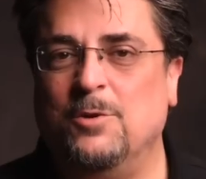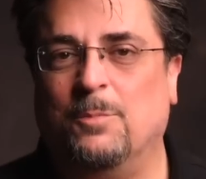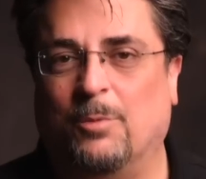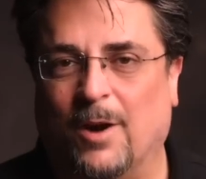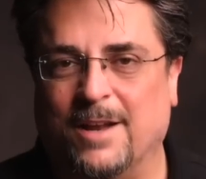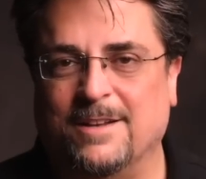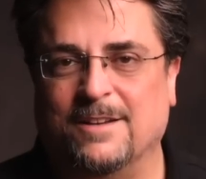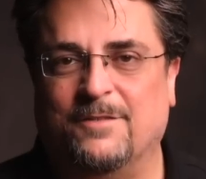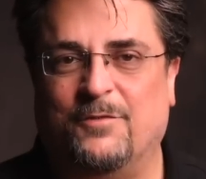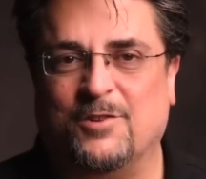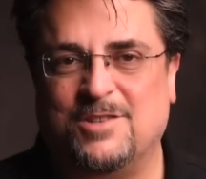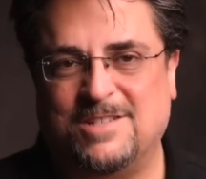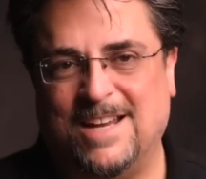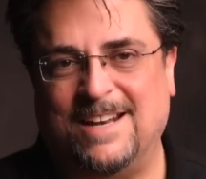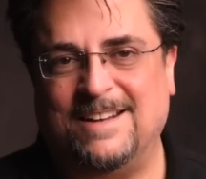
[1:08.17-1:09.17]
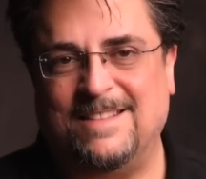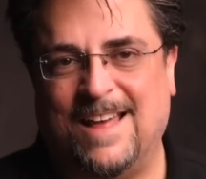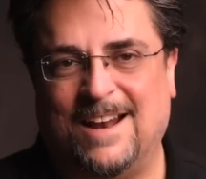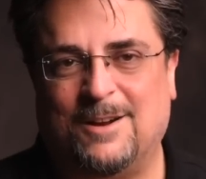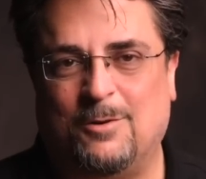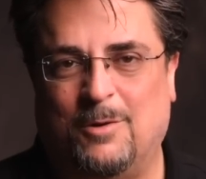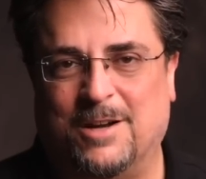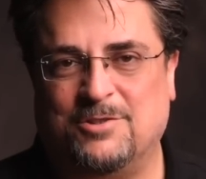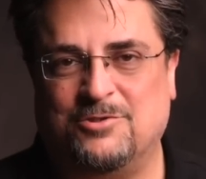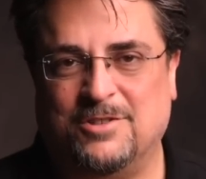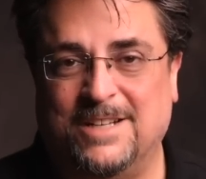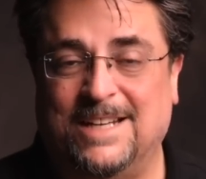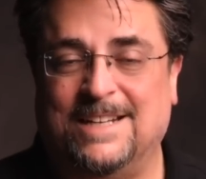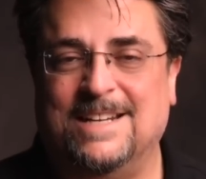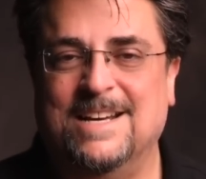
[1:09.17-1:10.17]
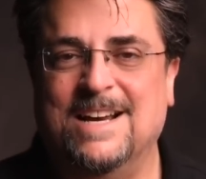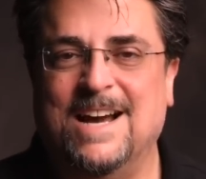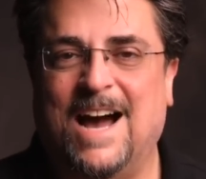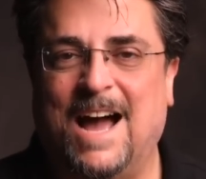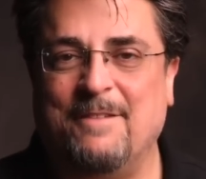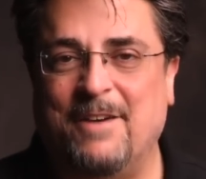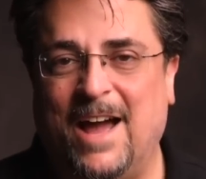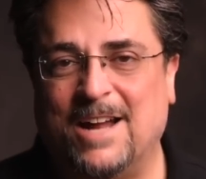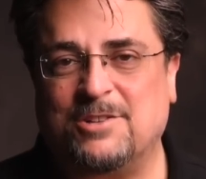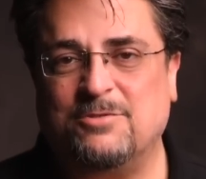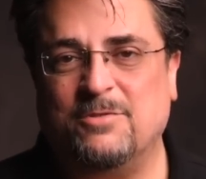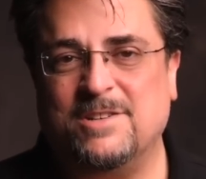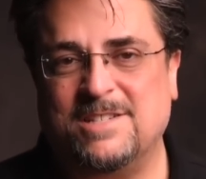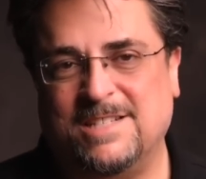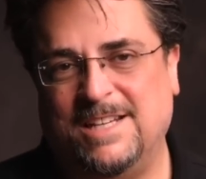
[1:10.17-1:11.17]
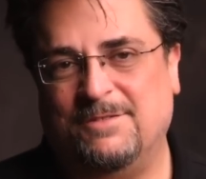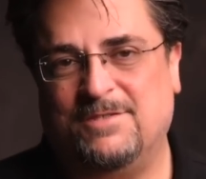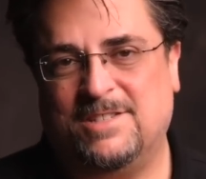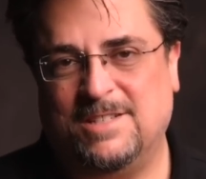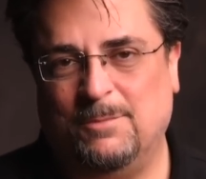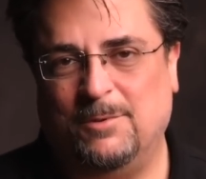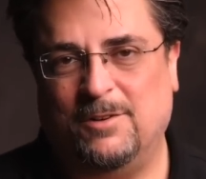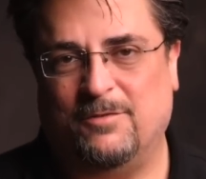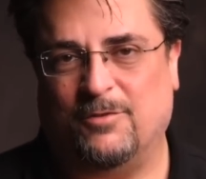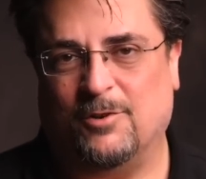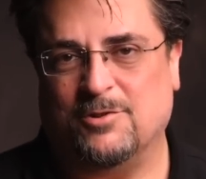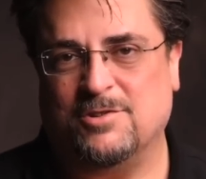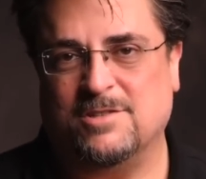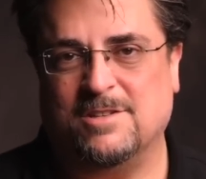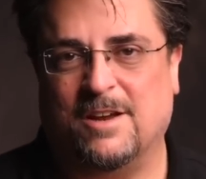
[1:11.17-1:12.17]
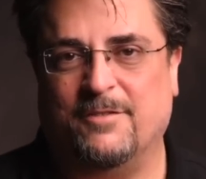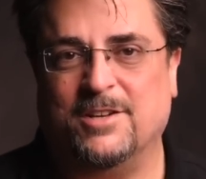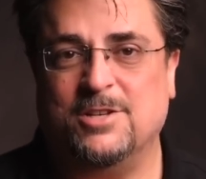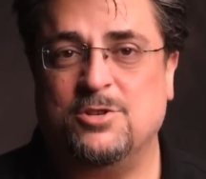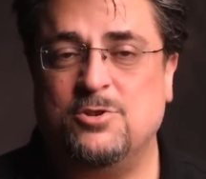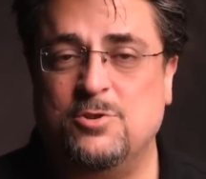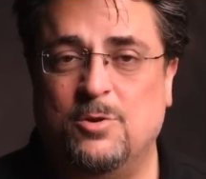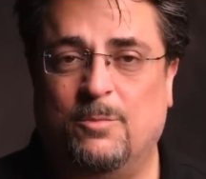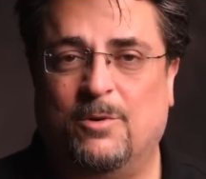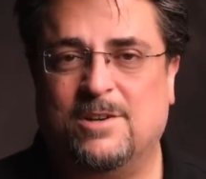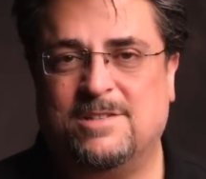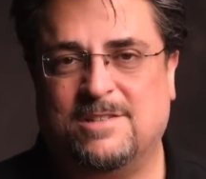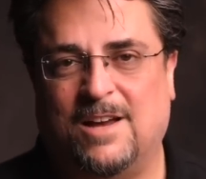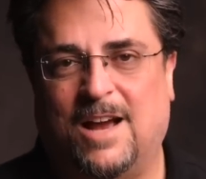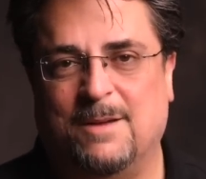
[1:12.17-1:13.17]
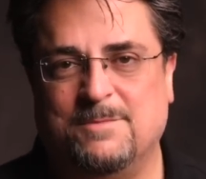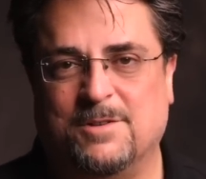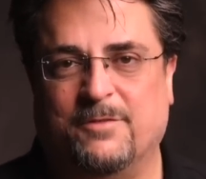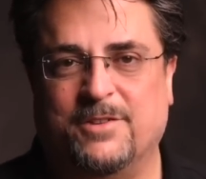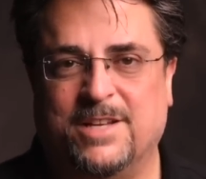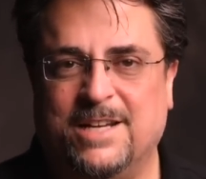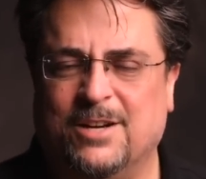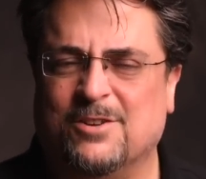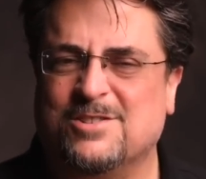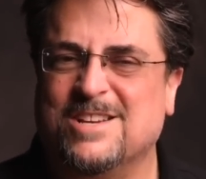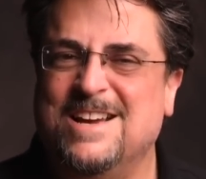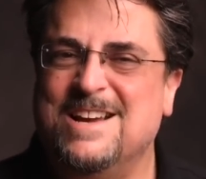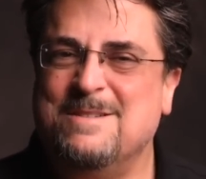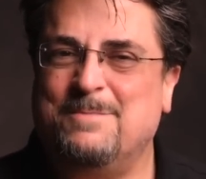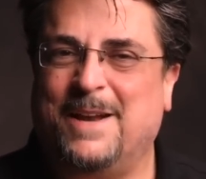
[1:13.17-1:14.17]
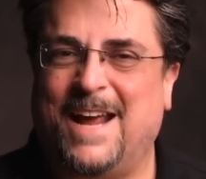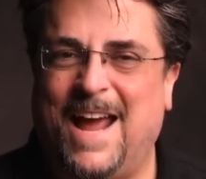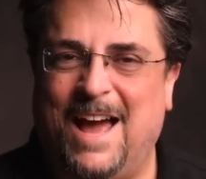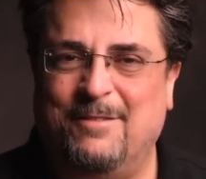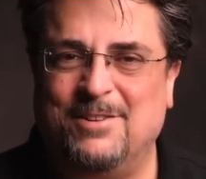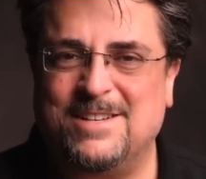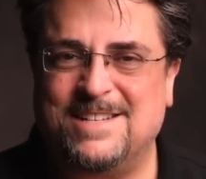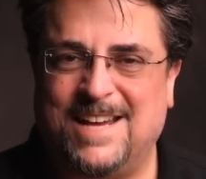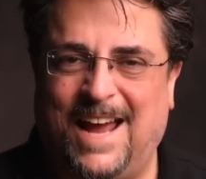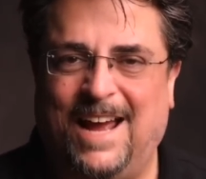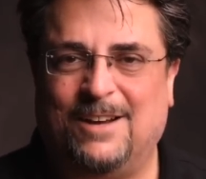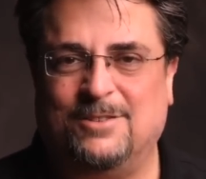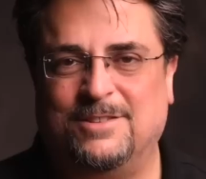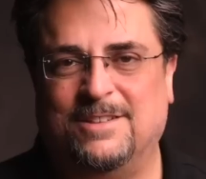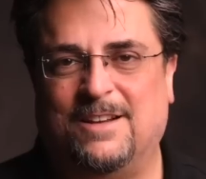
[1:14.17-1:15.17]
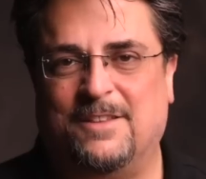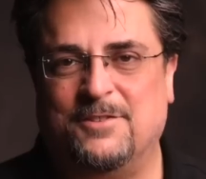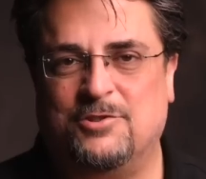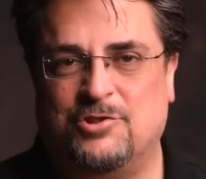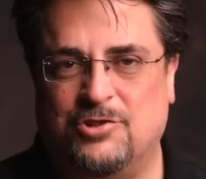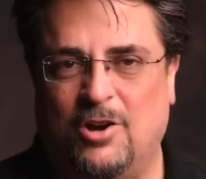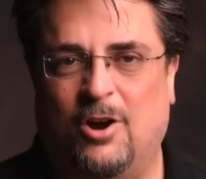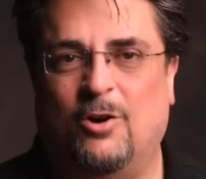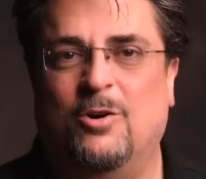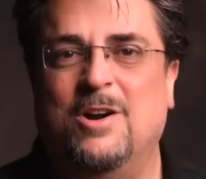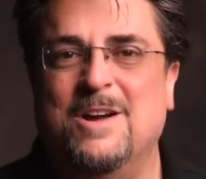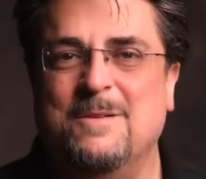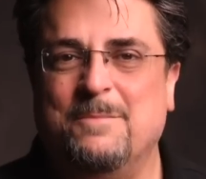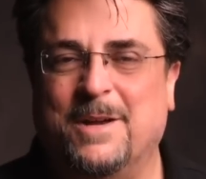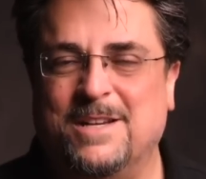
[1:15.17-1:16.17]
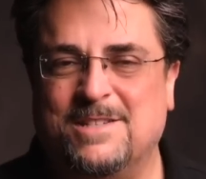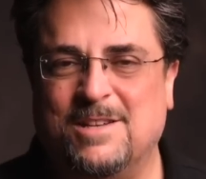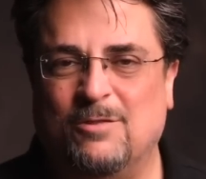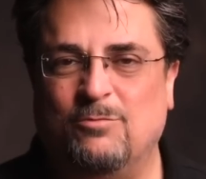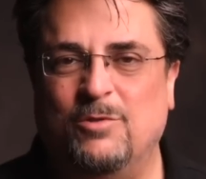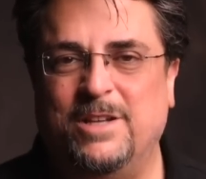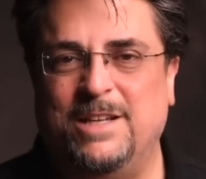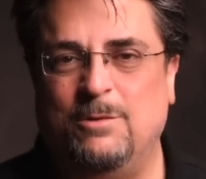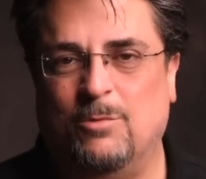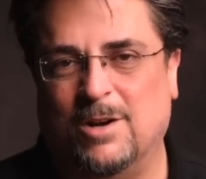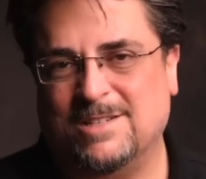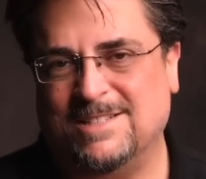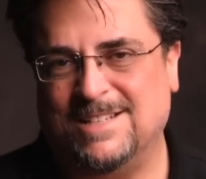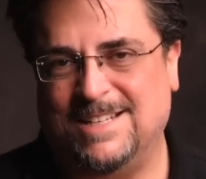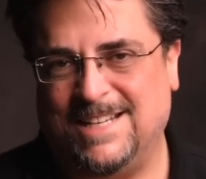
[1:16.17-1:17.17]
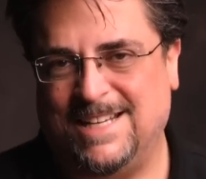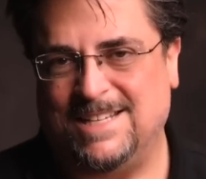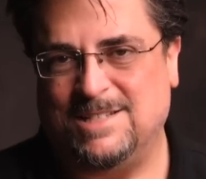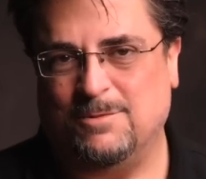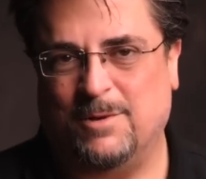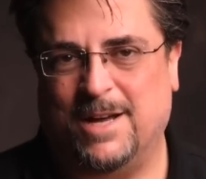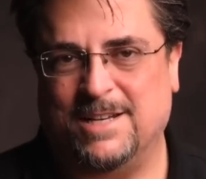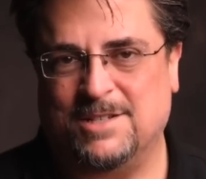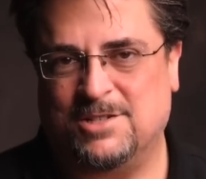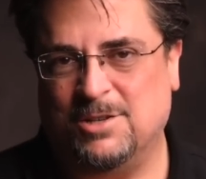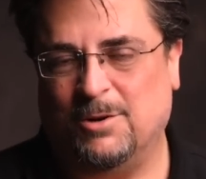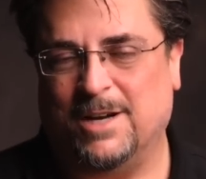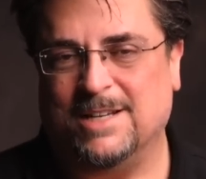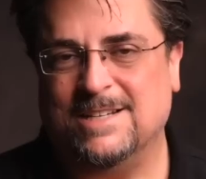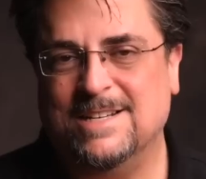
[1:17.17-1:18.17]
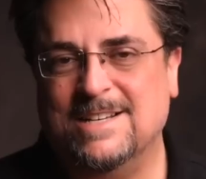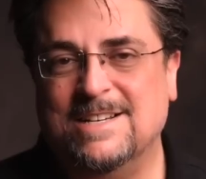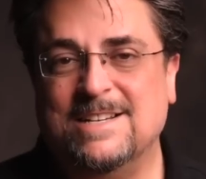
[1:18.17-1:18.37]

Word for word: you, Brenda, for sending that question in. I've actually received similar versions of it numerous times over the years, but I haven't tackled it on the show because there really wasn't an easy way to do it.